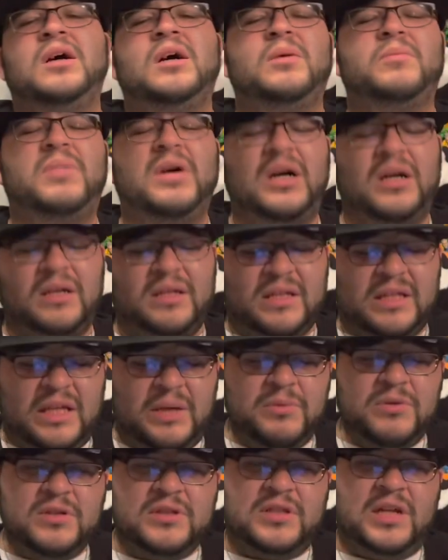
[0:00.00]
But
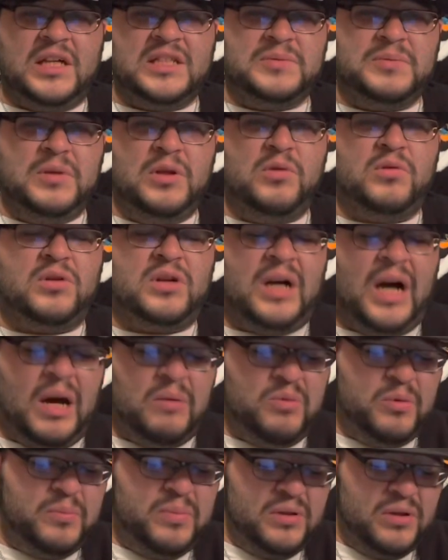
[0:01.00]
give me your thoughts below.
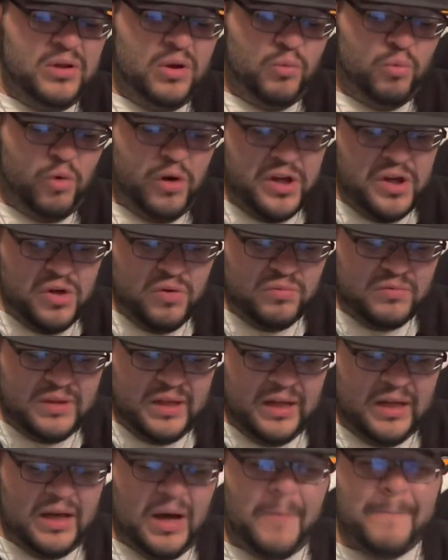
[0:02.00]
Comment below what you
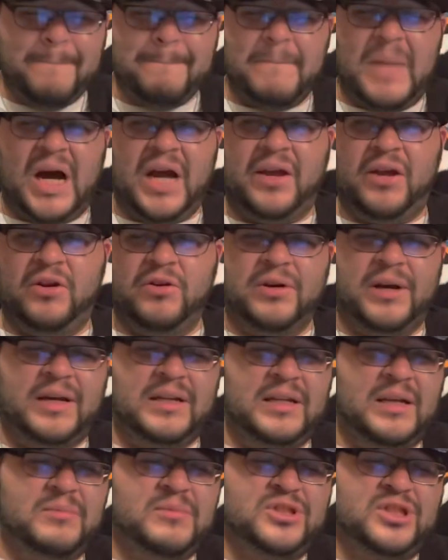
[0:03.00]
think of My Hero
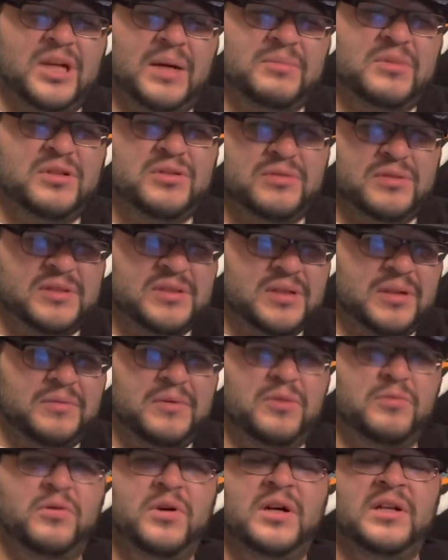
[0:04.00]
Academia Chapter
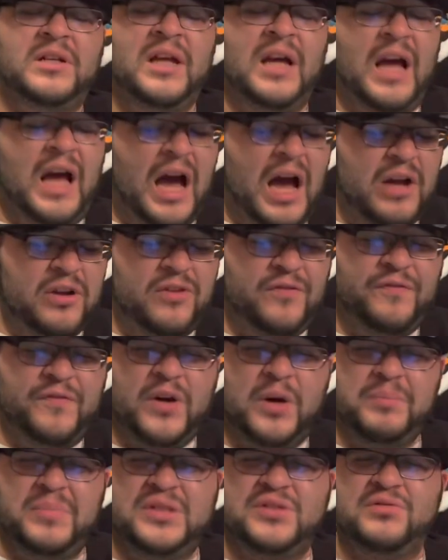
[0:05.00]
371. How you
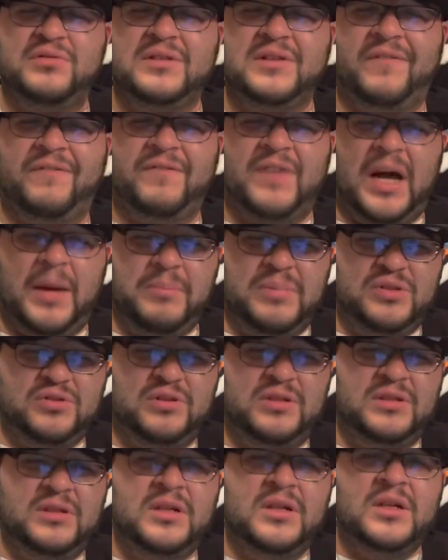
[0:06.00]
felt between the fight
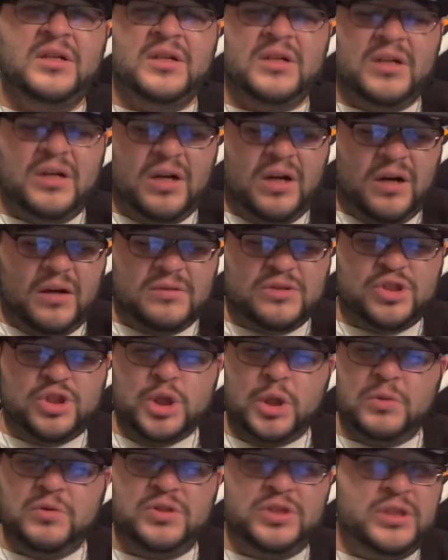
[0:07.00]
between uh,
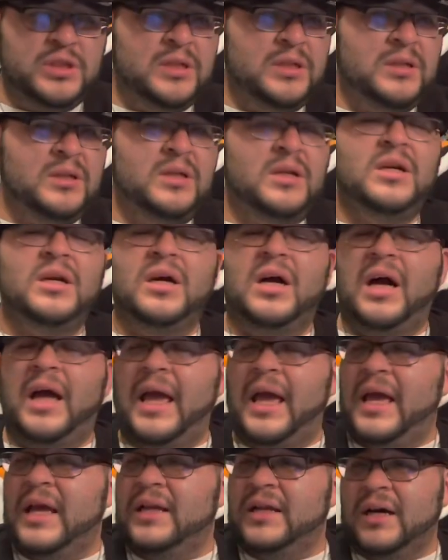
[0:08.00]
Shoji
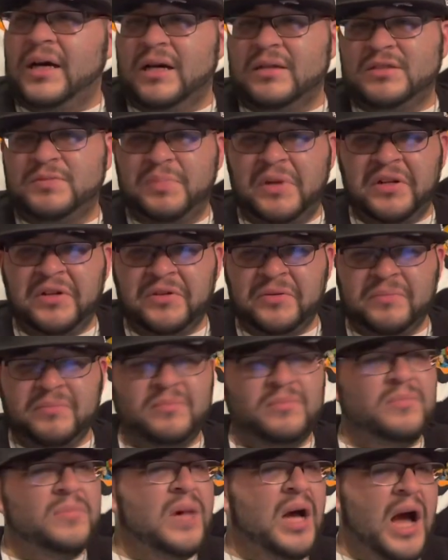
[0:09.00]
and uh, Splinter.
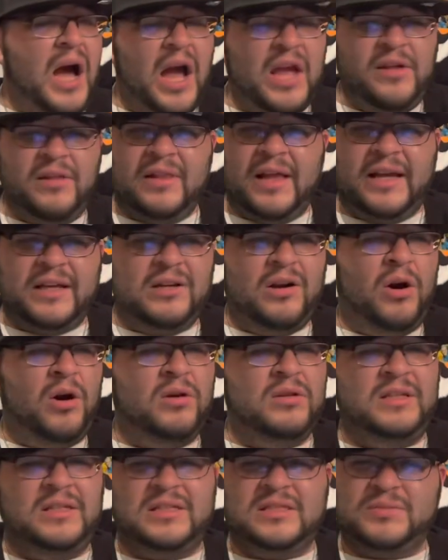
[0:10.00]
How you like
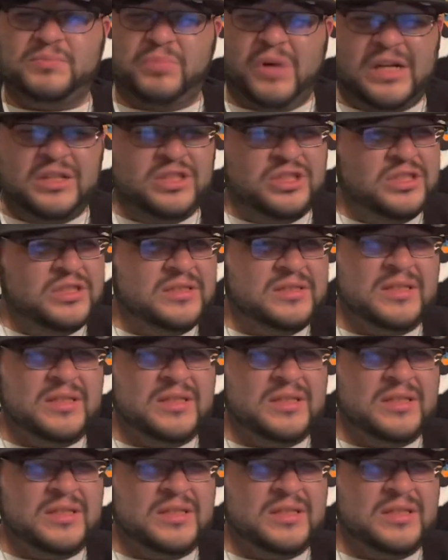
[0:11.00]
all this prejudice